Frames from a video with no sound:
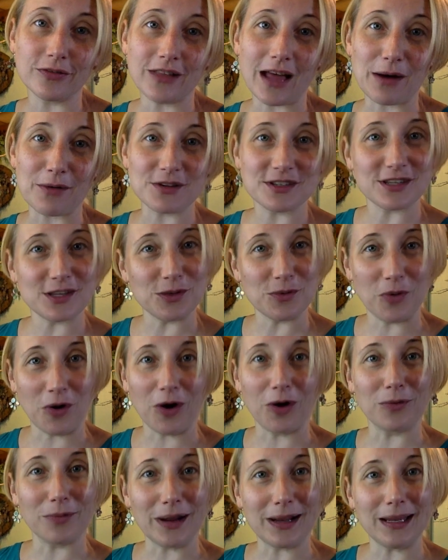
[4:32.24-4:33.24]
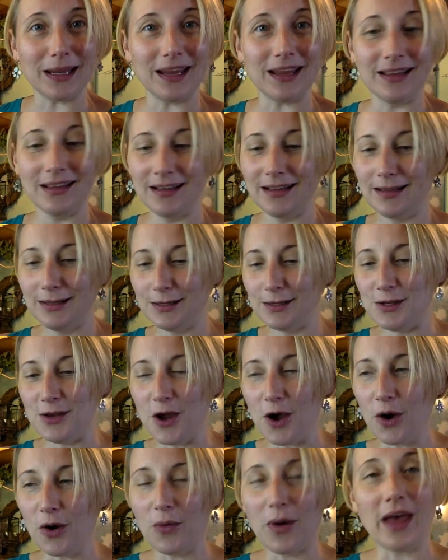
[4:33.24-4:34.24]
flowers that you already
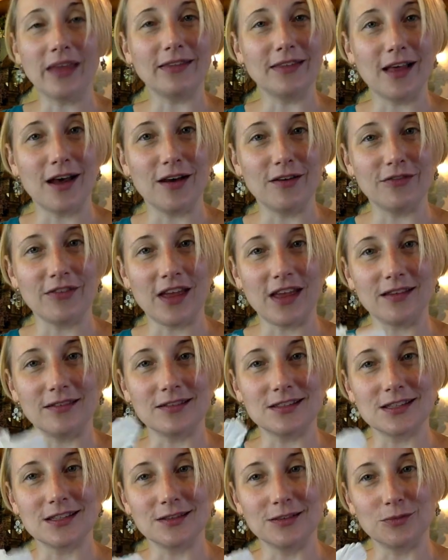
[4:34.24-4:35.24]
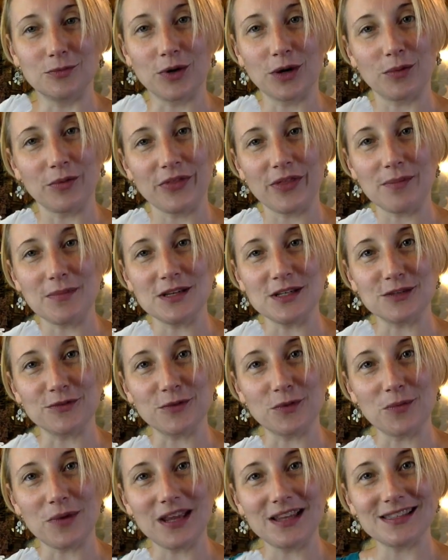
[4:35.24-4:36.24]
know and love and work with them in
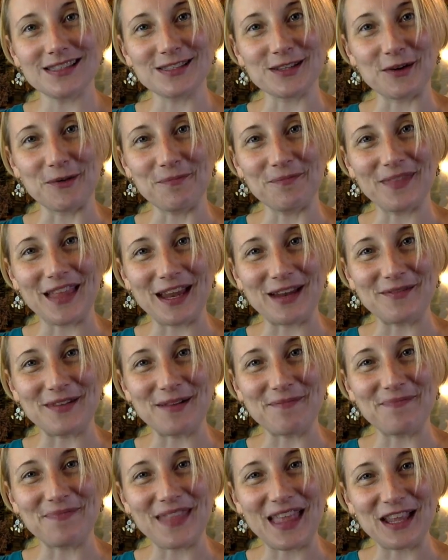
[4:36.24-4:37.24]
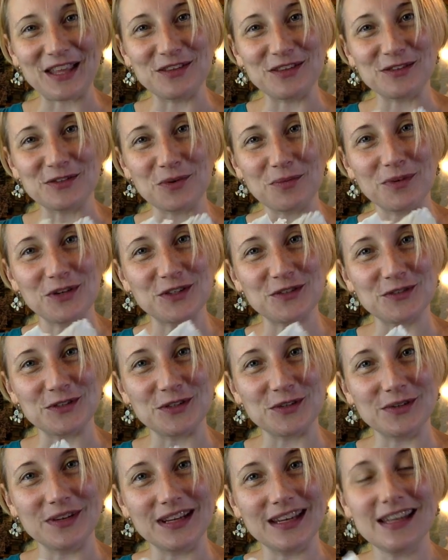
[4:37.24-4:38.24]
different ways. So anyway, thank you so much for
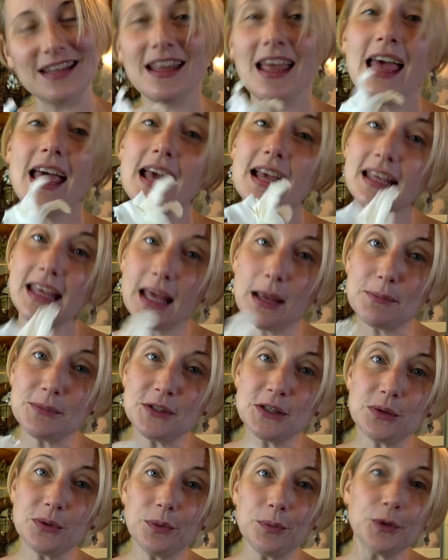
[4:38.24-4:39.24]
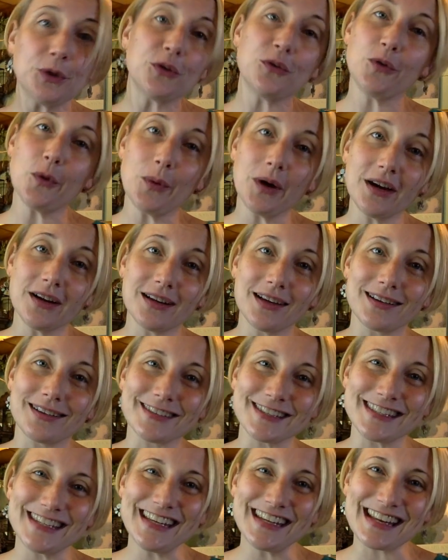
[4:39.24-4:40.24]
tuning in. Keep doing beautiful work, and I'll
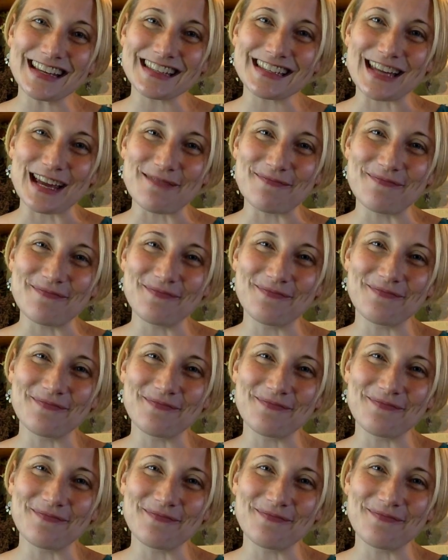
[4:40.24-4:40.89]
see you next time.